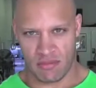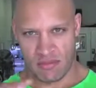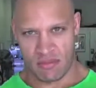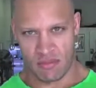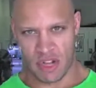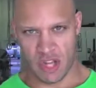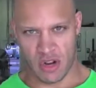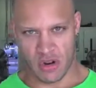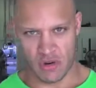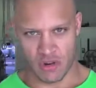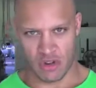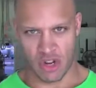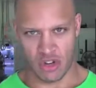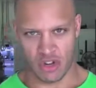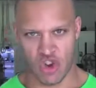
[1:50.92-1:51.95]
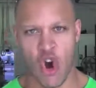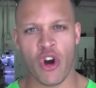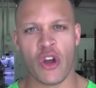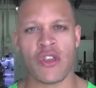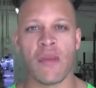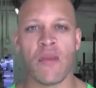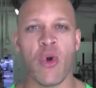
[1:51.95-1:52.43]
they're
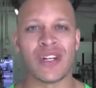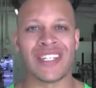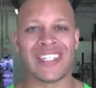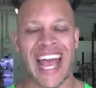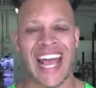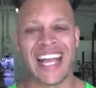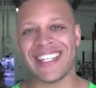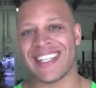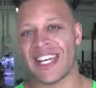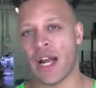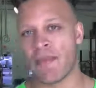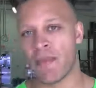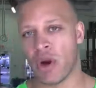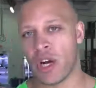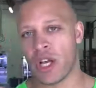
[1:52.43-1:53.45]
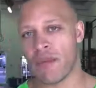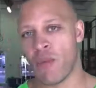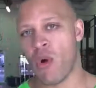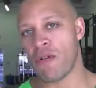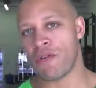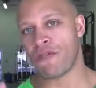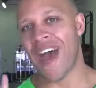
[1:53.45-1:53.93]
stronger, they're more dense, and I'm burning
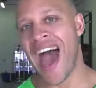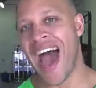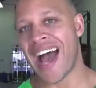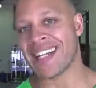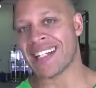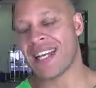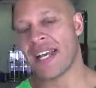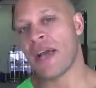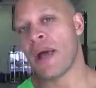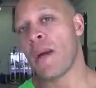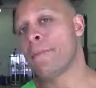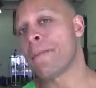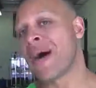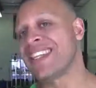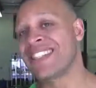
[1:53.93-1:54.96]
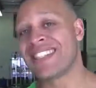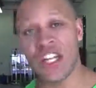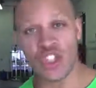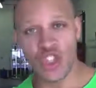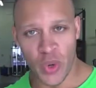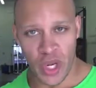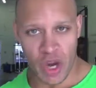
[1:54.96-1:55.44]
more fat by
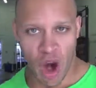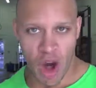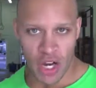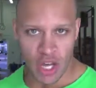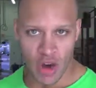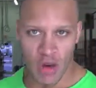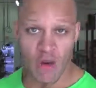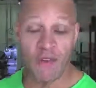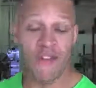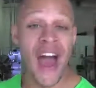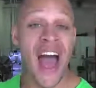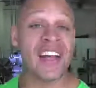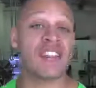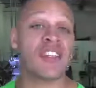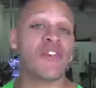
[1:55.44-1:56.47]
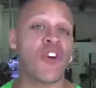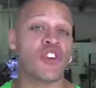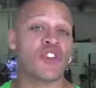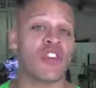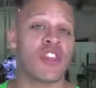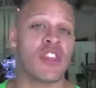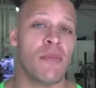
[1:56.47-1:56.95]
still doing cardio, fasted
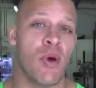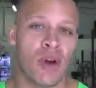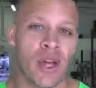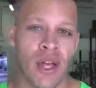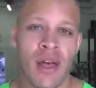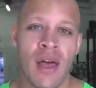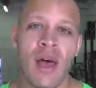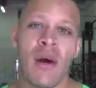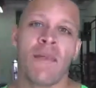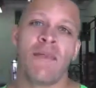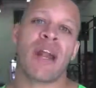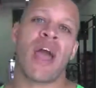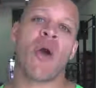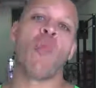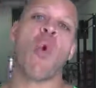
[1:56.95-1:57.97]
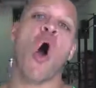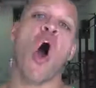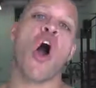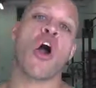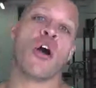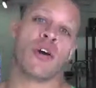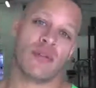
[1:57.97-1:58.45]
first thing in the morning, but I
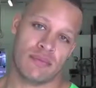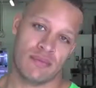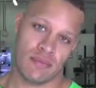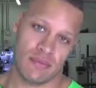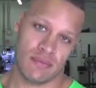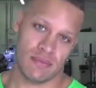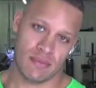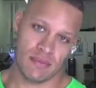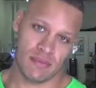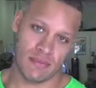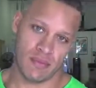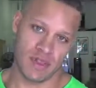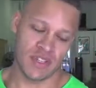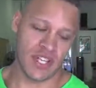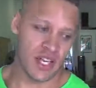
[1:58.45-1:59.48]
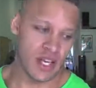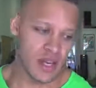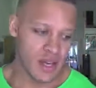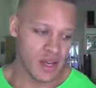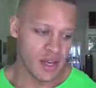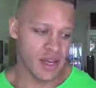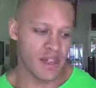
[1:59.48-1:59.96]
walk. You see,
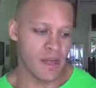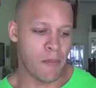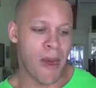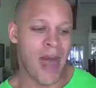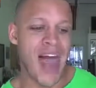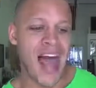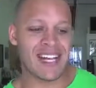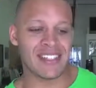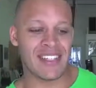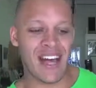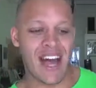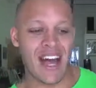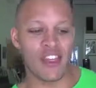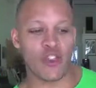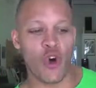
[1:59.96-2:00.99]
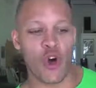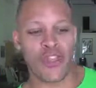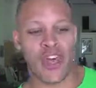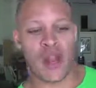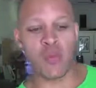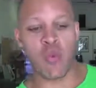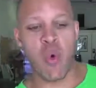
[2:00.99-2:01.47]
in the past, I thought
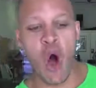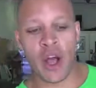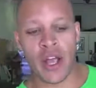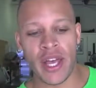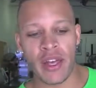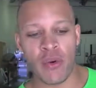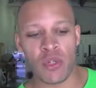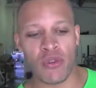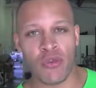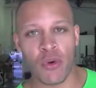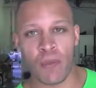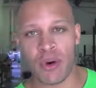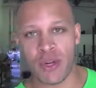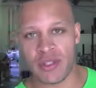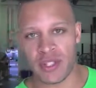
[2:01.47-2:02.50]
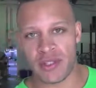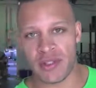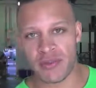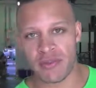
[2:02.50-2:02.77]
that walking was for pussies.